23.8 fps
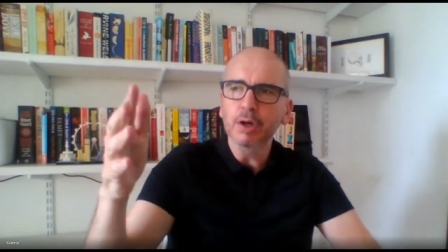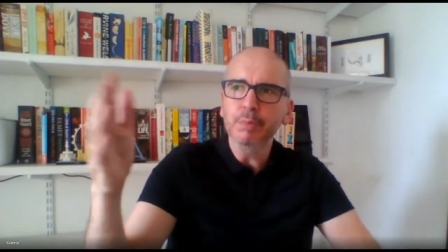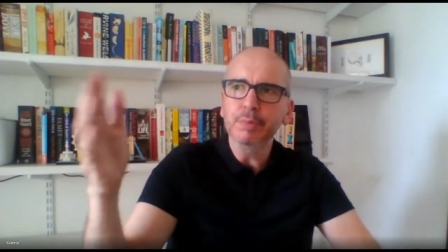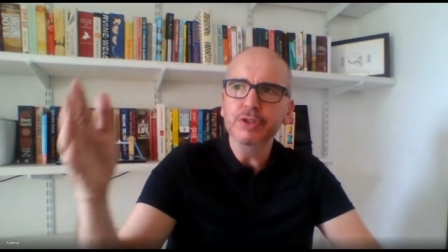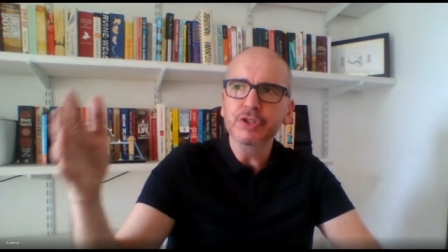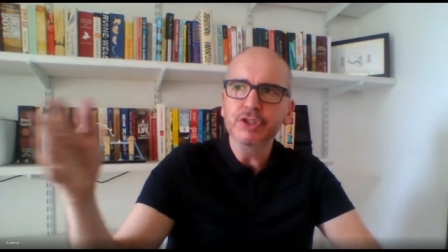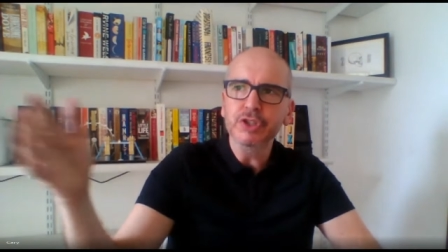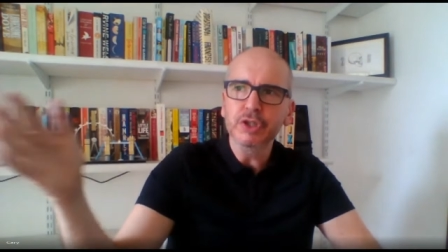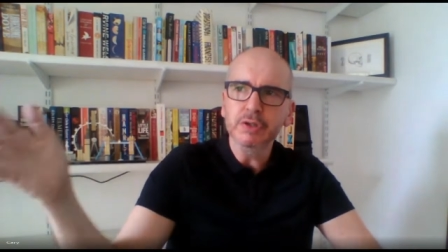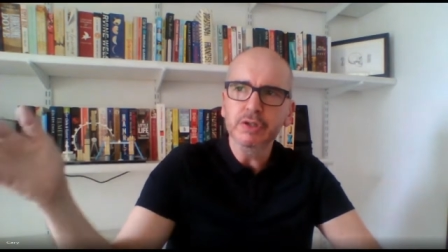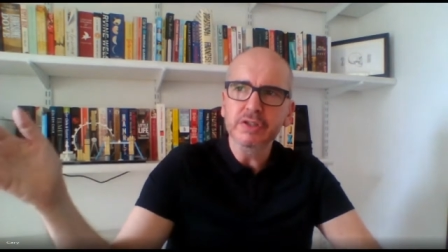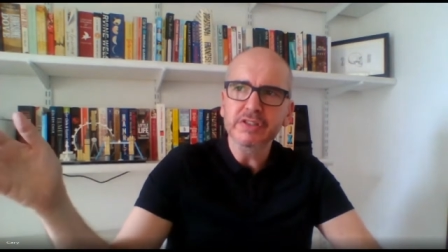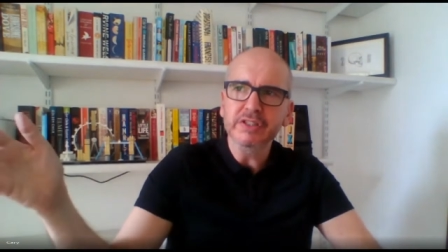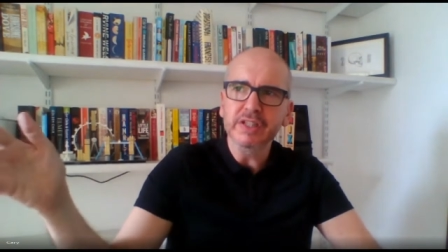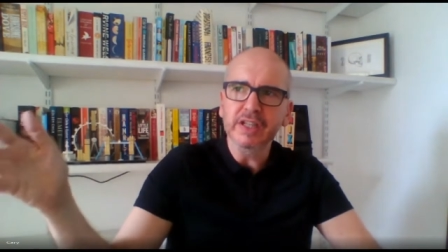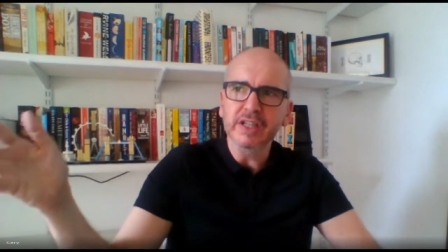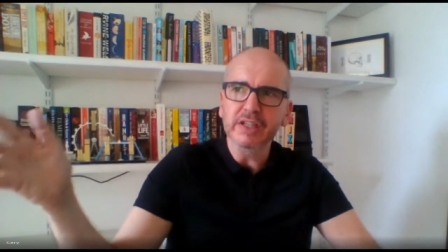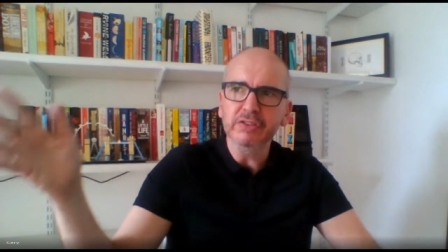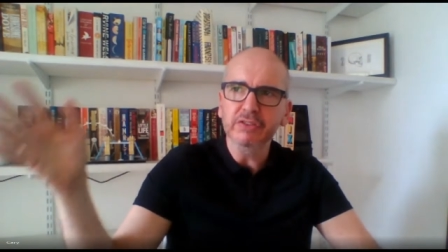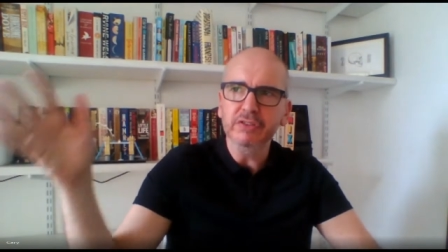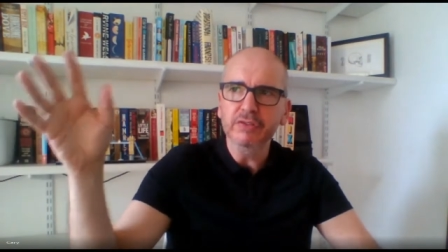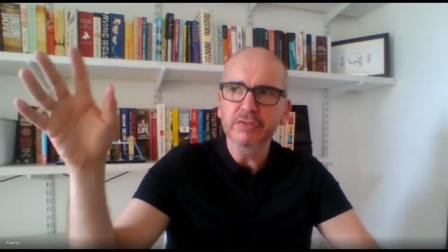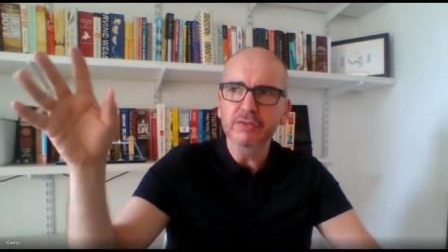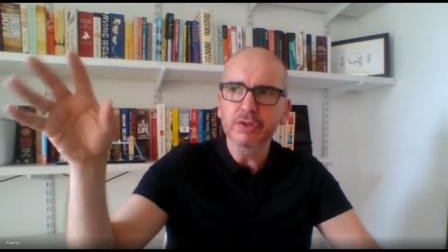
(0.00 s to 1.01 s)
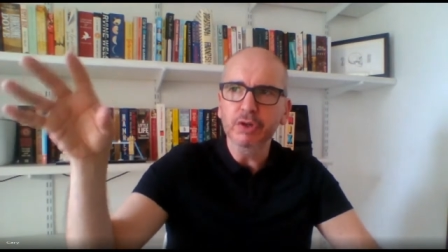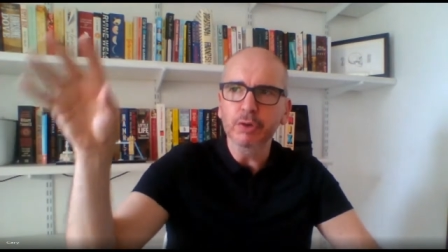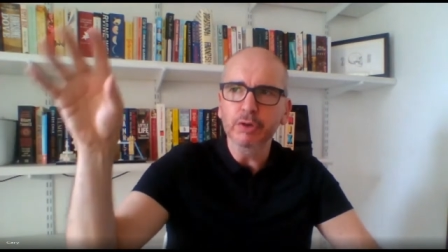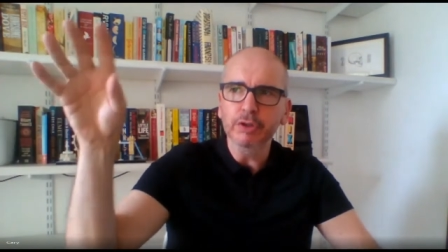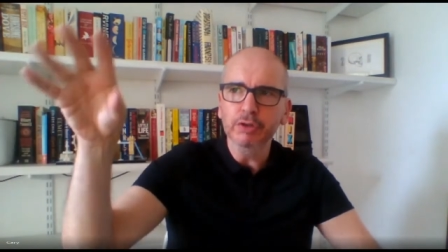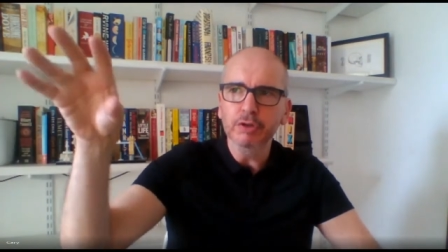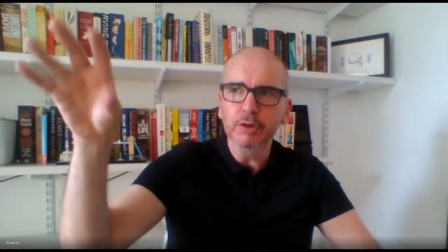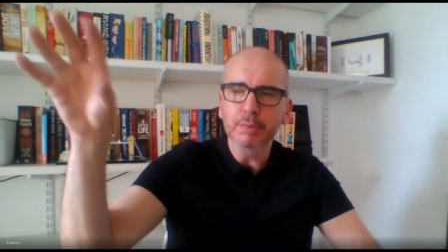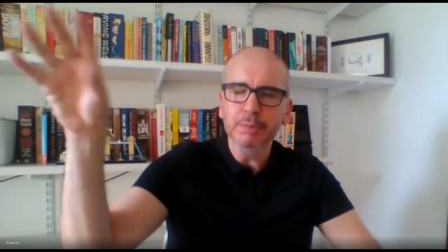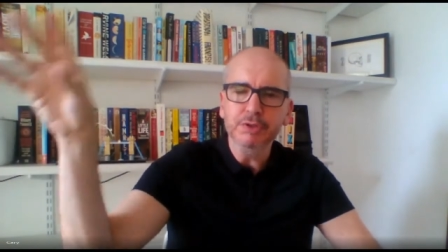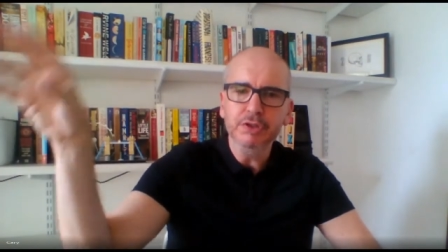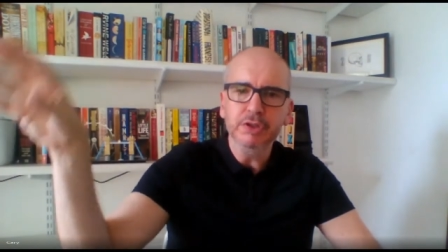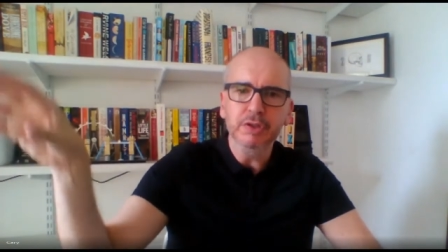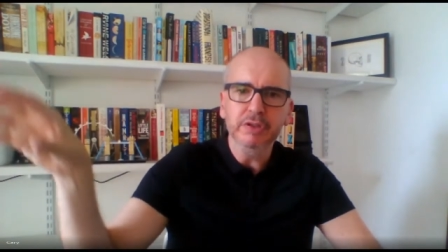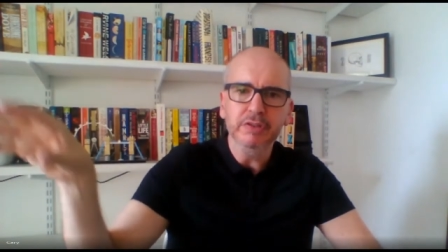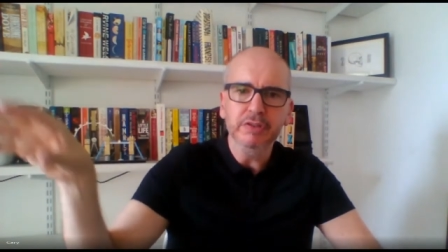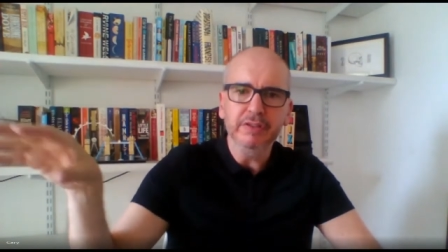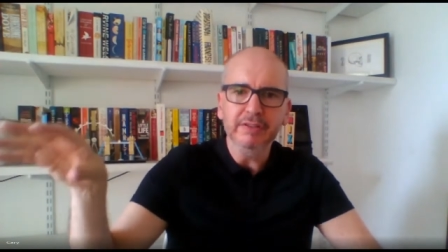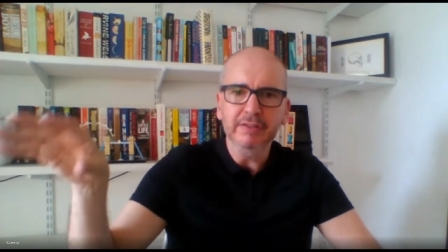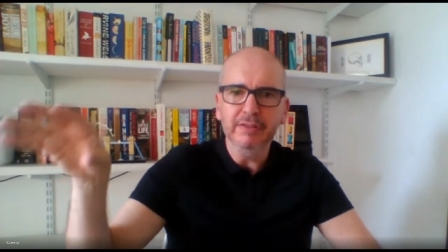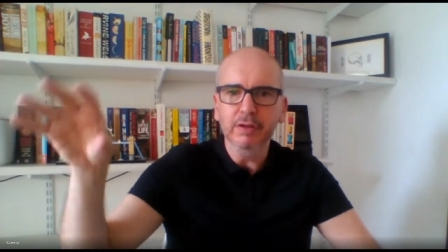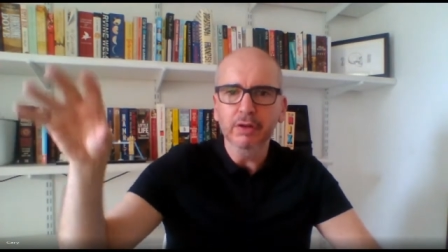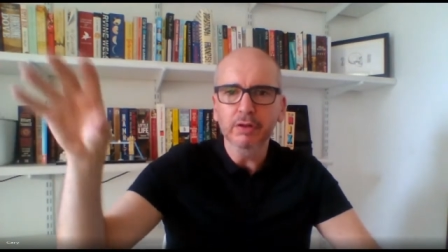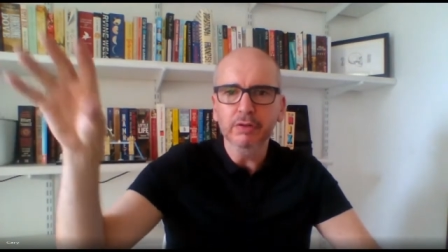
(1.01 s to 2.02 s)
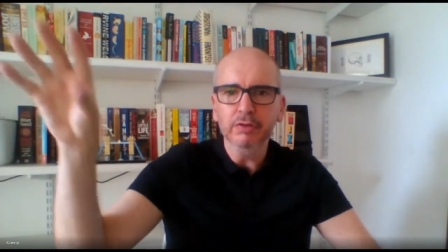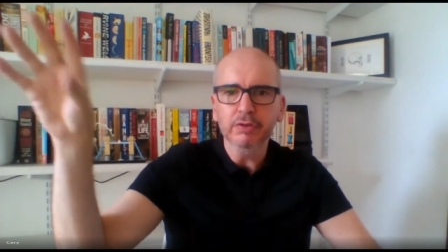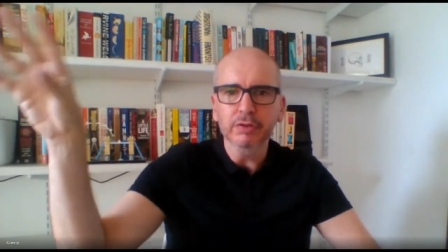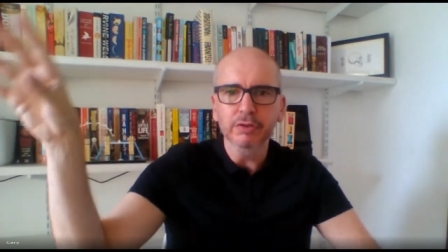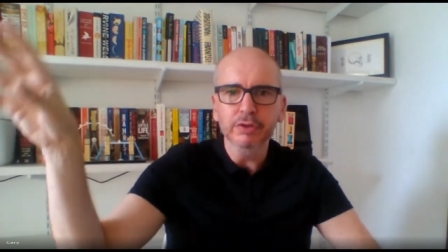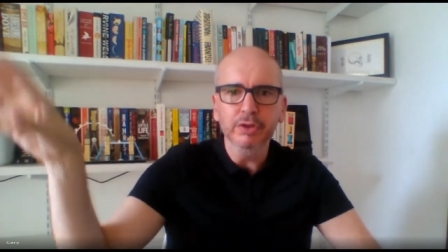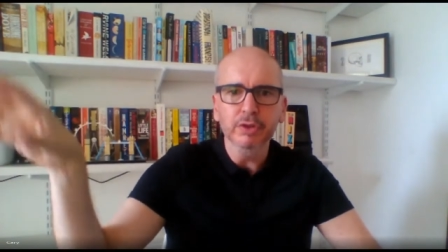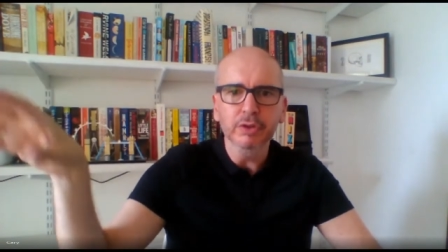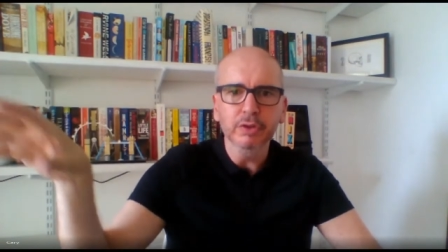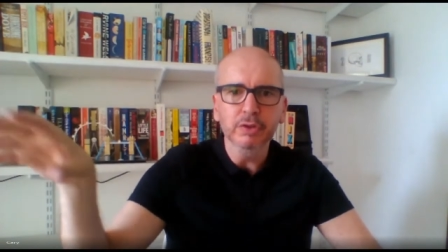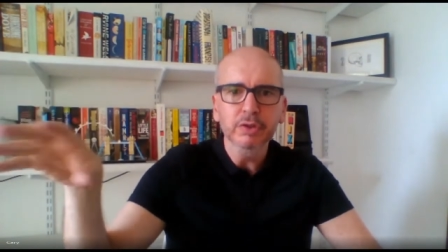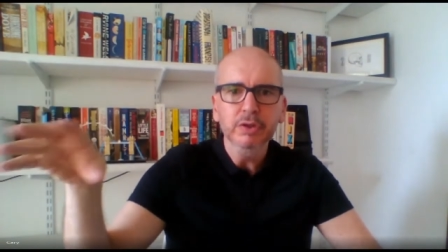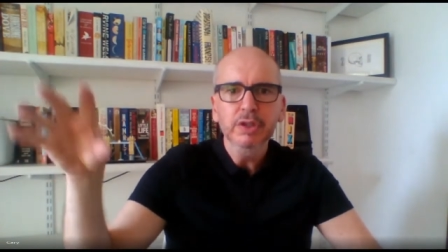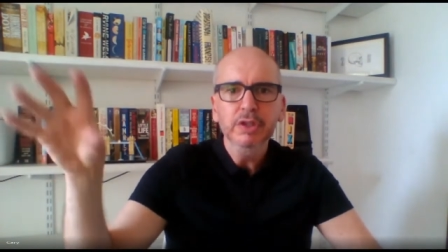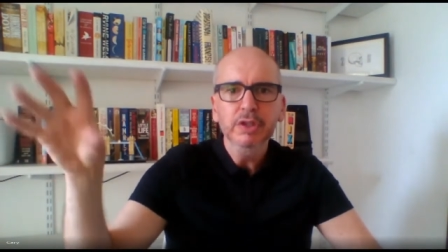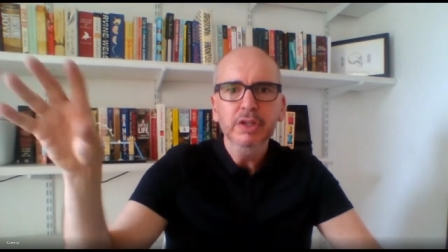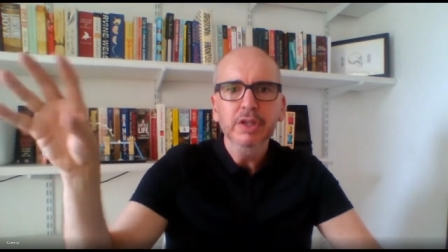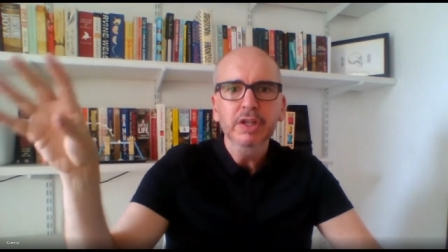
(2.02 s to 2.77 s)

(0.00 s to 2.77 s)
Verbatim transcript: opportunities and you've got all your opportunities logged on your